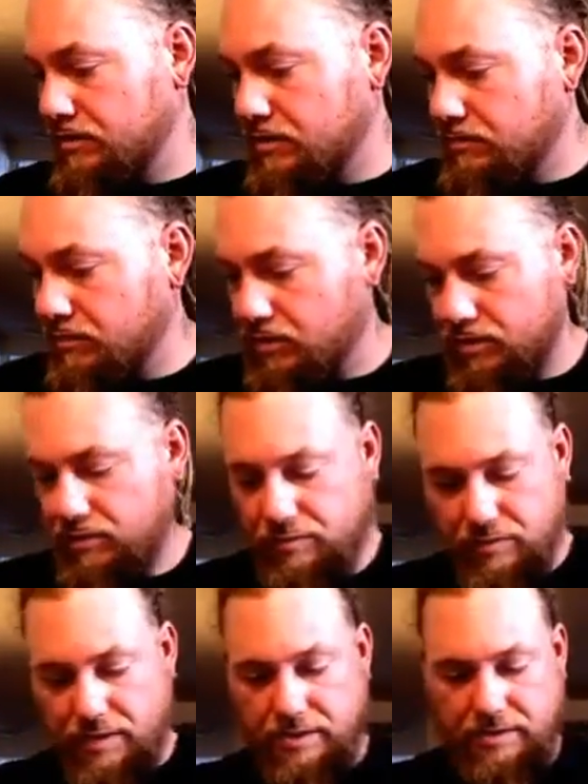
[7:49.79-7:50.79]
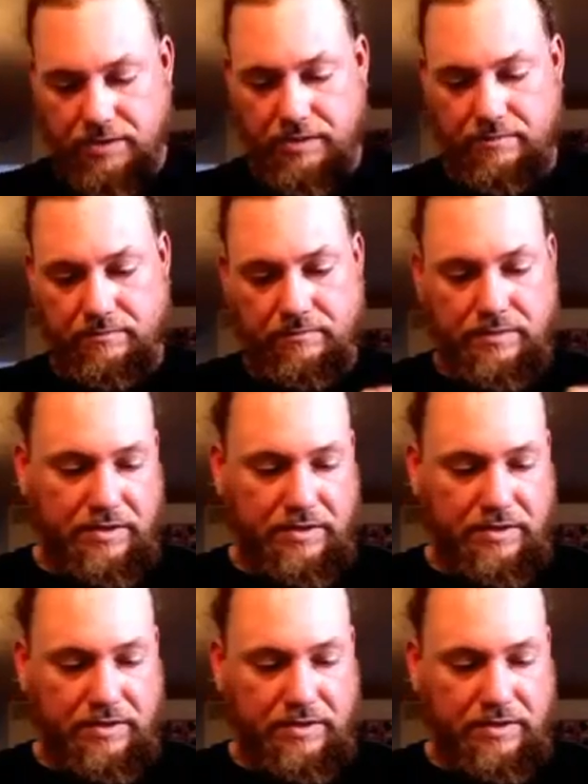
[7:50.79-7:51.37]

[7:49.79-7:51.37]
is commercial grade tape.